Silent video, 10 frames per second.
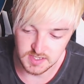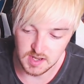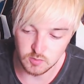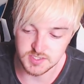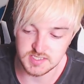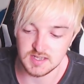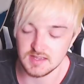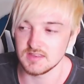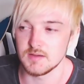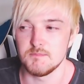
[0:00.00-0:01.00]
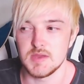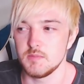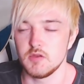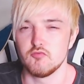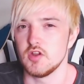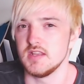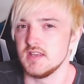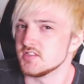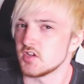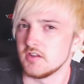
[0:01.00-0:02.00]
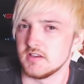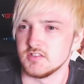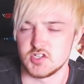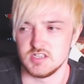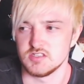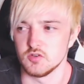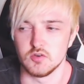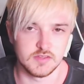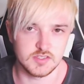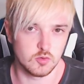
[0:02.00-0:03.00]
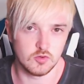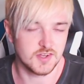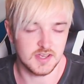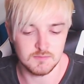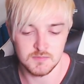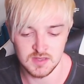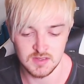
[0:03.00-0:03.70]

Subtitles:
Like, I was saying that maybe Rin is on it and she's known this whole time.